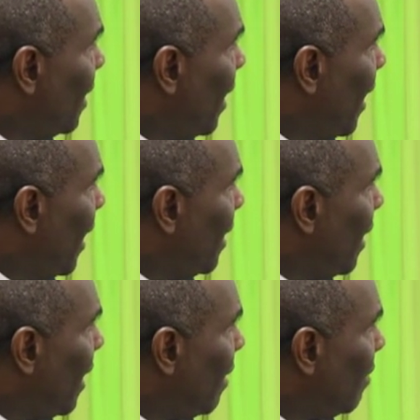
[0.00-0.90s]

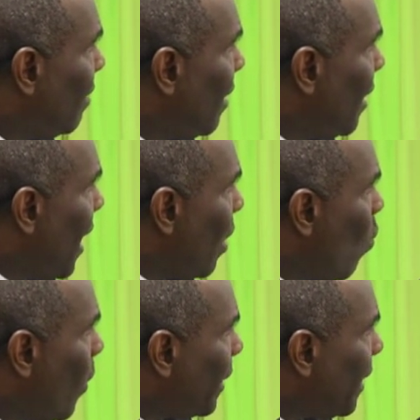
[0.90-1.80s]
the
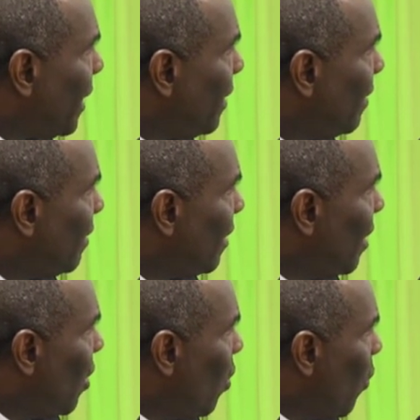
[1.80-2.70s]
headwater,
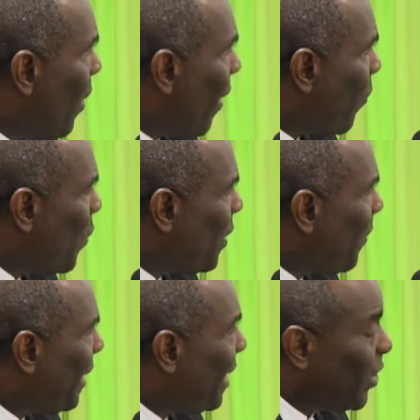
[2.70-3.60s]
we have
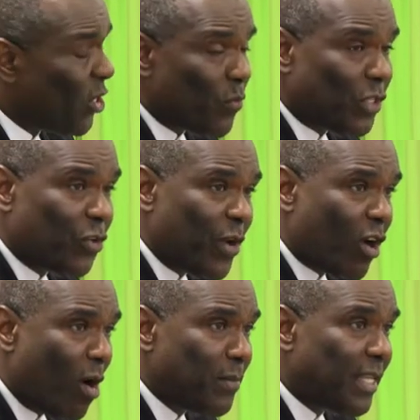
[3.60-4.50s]
precipitation which really
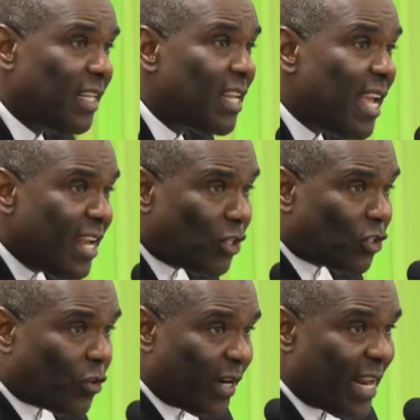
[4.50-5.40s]
comes in
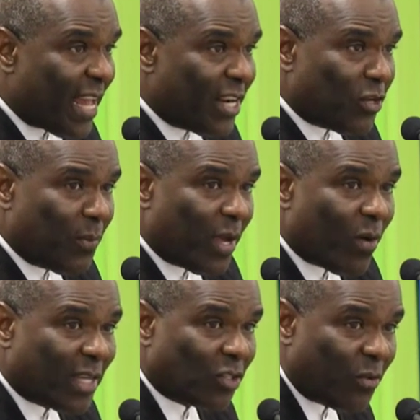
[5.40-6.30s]
Trinidad and Tobago
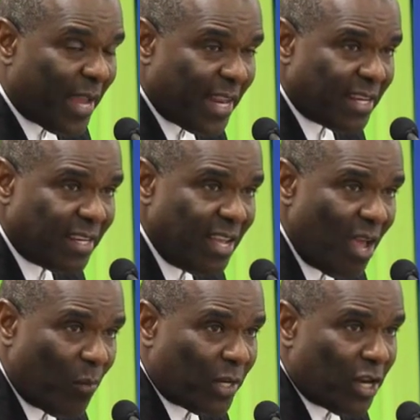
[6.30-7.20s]
as rain,
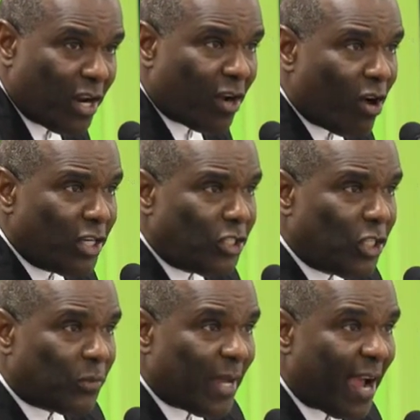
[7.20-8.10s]
but in other
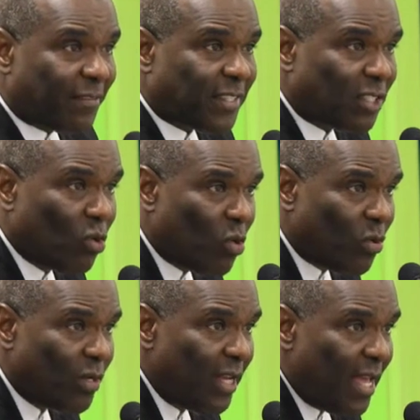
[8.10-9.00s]
countries we have
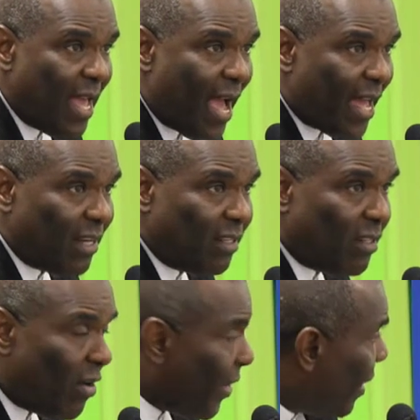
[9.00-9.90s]
snow and
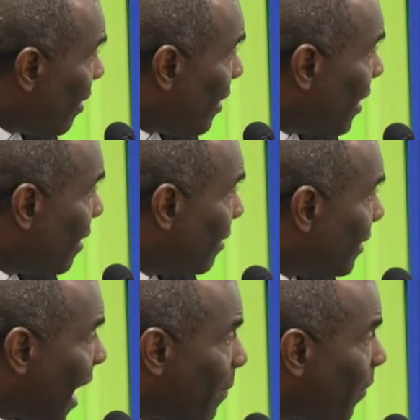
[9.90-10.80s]
other
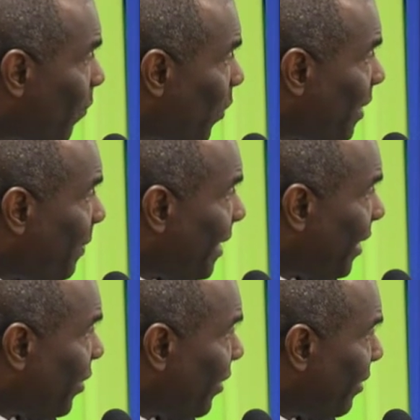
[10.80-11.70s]
type of
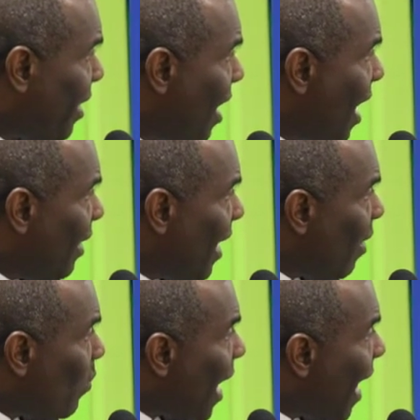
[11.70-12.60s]
precipitation.
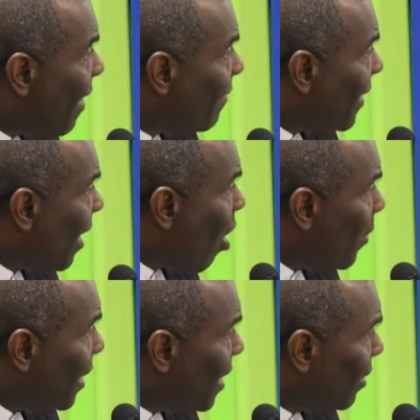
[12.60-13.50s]
Then we have,
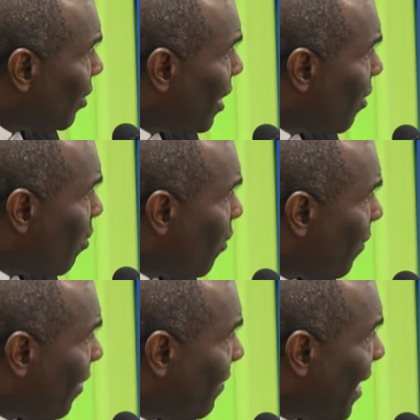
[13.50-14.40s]
coming into the
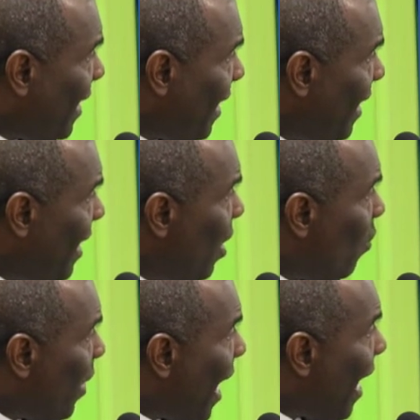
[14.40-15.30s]
river valley,
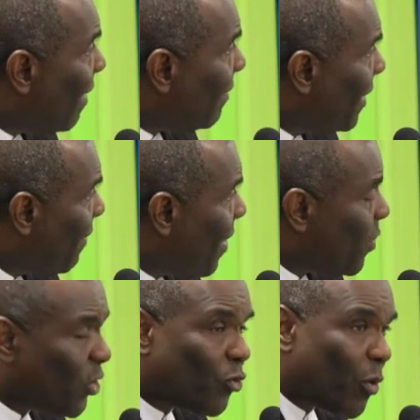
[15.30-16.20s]
we have the
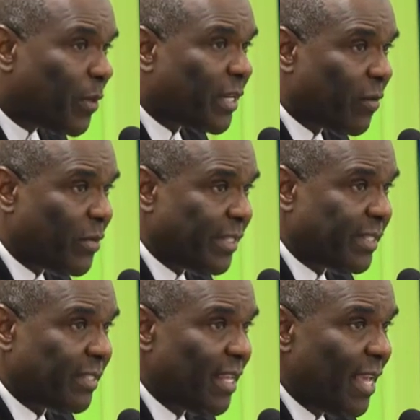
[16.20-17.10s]
various
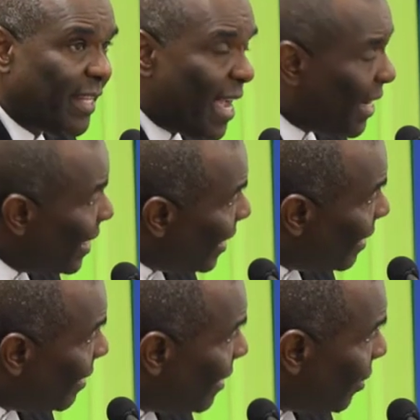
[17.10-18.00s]
tributaries that
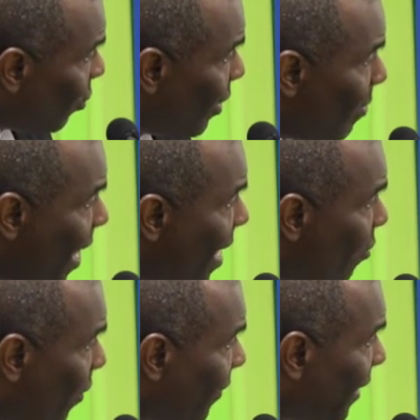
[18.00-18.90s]
lead to the main
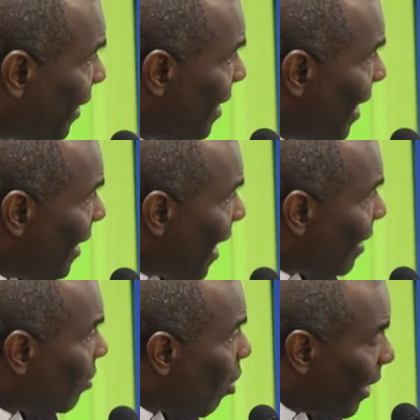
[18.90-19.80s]
river,
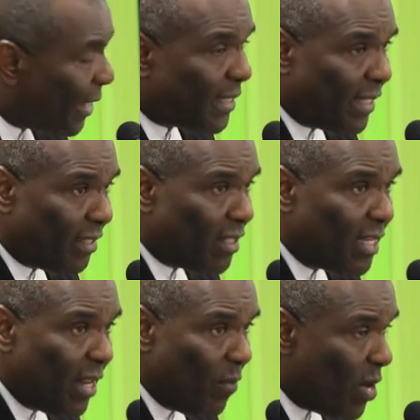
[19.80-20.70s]
that's collecting
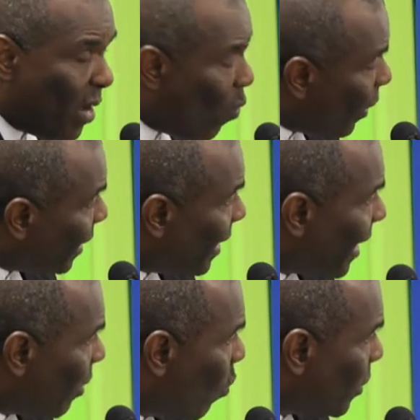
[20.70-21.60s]
the water
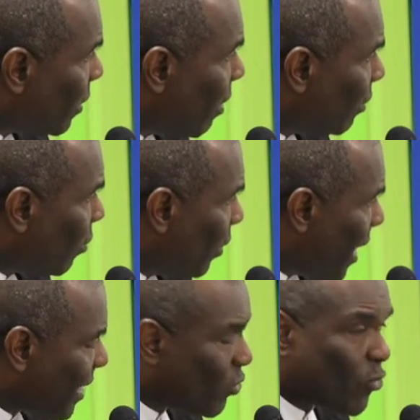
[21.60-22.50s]
that goes down to
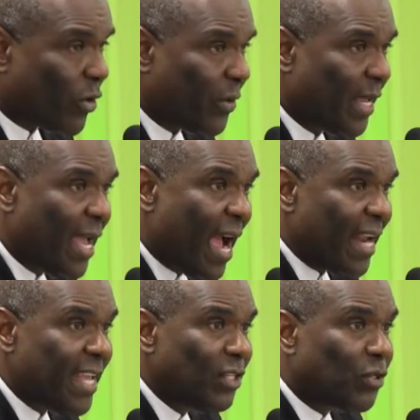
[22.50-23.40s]
the estuary
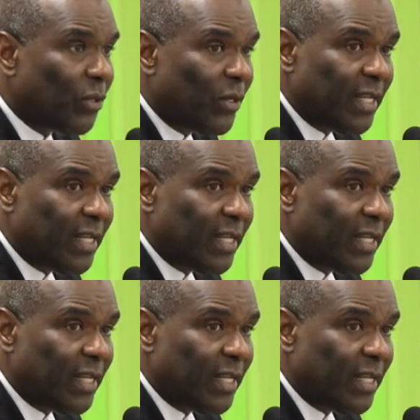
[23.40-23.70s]
and into